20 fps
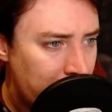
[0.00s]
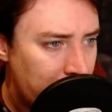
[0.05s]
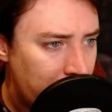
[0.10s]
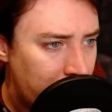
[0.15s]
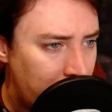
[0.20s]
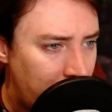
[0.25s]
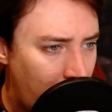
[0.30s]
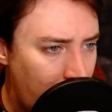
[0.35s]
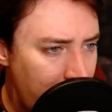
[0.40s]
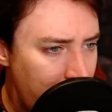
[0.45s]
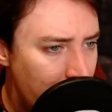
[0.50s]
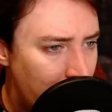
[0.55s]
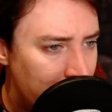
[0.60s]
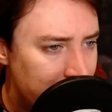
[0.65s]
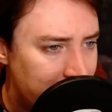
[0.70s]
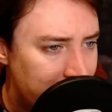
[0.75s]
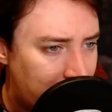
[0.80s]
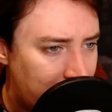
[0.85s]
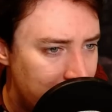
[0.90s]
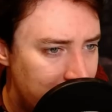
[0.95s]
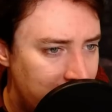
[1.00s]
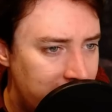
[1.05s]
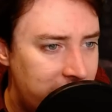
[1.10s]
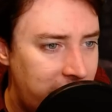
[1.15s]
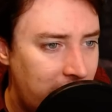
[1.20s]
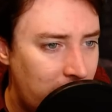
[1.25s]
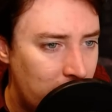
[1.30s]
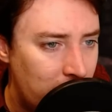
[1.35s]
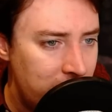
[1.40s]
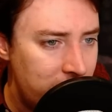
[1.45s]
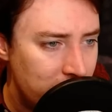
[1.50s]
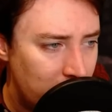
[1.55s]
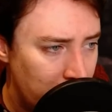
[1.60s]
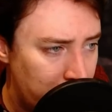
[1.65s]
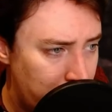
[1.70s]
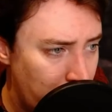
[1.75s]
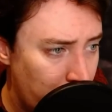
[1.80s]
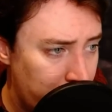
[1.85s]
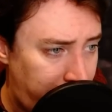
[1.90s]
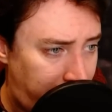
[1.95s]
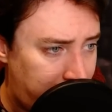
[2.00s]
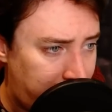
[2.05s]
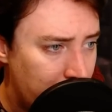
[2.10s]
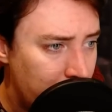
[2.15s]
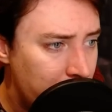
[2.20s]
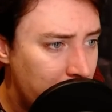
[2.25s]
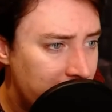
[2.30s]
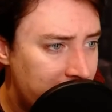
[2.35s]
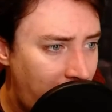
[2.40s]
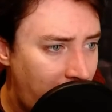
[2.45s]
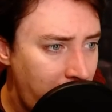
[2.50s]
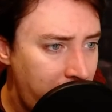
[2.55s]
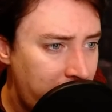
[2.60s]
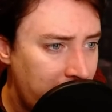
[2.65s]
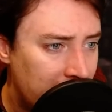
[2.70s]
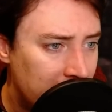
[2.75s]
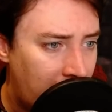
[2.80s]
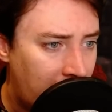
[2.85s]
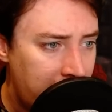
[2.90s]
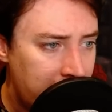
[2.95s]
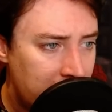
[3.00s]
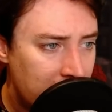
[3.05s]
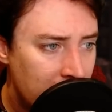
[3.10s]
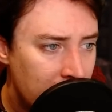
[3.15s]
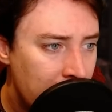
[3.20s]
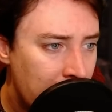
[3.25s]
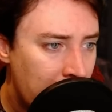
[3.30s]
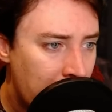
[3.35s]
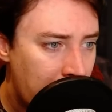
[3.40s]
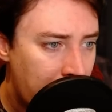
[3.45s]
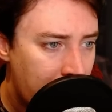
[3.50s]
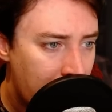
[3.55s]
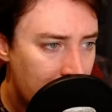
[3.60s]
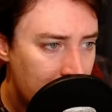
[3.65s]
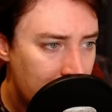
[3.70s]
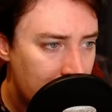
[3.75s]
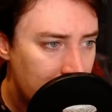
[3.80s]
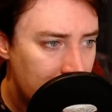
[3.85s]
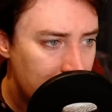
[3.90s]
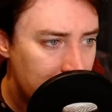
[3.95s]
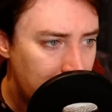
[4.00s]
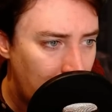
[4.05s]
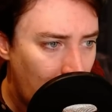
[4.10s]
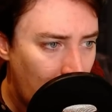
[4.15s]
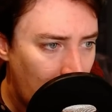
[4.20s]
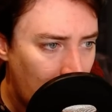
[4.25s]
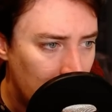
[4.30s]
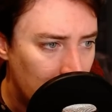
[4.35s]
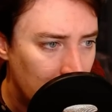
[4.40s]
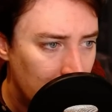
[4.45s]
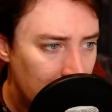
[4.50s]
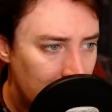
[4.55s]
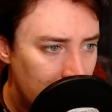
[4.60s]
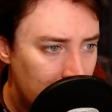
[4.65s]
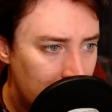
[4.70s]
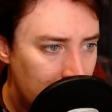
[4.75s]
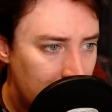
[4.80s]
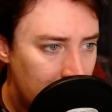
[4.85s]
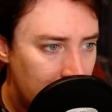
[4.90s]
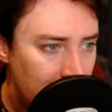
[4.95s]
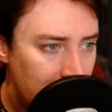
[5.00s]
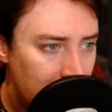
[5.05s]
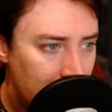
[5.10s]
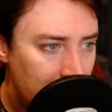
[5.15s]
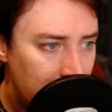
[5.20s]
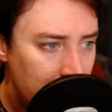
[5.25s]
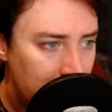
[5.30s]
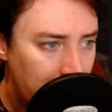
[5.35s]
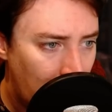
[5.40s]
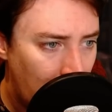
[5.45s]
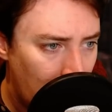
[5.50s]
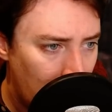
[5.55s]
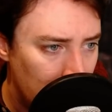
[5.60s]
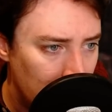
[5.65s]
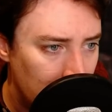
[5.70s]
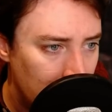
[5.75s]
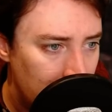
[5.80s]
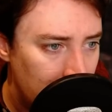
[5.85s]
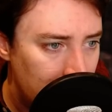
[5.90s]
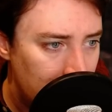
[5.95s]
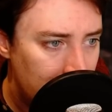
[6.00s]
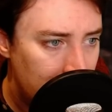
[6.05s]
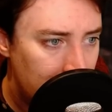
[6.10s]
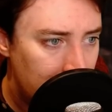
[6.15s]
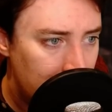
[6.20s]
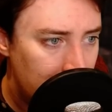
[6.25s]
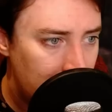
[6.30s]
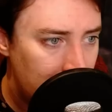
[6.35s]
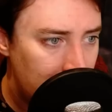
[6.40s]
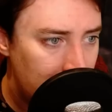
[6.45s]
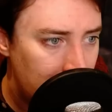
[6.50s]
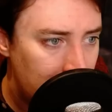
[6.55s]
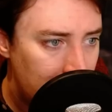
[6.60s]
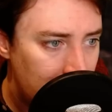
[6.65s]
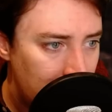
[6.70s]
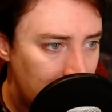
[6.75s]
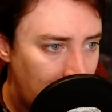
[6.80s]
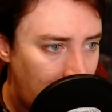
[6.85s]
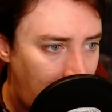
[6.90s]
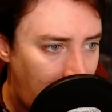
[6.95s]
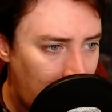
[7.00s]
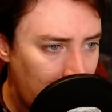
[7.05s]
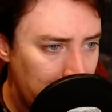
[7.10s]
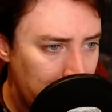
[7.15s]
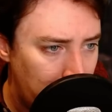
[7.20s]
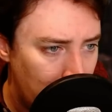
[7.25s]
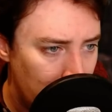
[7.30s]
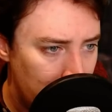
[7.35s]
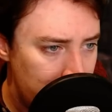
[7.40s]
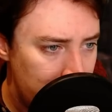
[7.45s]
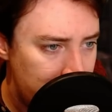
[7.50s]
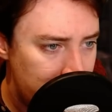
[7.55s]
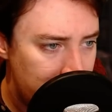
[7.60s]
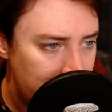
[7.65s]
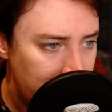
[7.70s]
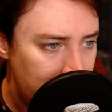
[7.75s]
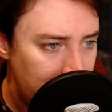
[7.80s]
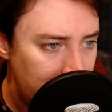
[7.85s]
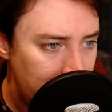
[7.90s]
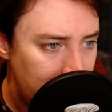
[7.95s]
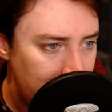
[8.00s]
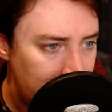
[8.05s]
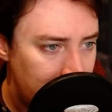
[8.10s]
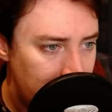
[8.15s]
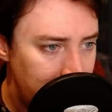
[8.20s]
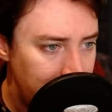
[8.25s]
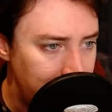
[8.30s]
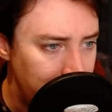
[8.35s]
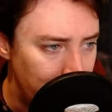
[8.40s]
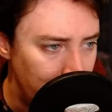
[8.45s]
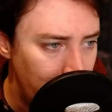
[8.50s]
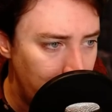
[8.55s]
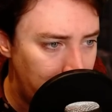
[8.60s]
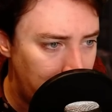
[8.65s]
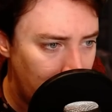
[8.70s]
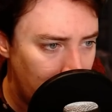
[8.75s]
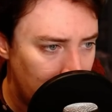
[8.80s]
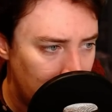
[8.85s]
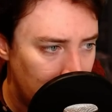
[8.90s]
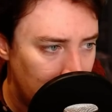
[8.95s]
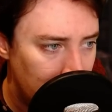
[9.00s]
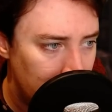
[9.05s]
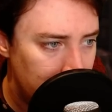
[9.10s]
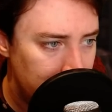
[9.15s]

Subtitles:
The only words I could distinguish, or thought I could, were something like, "Pull, pull, I'll push, you pull."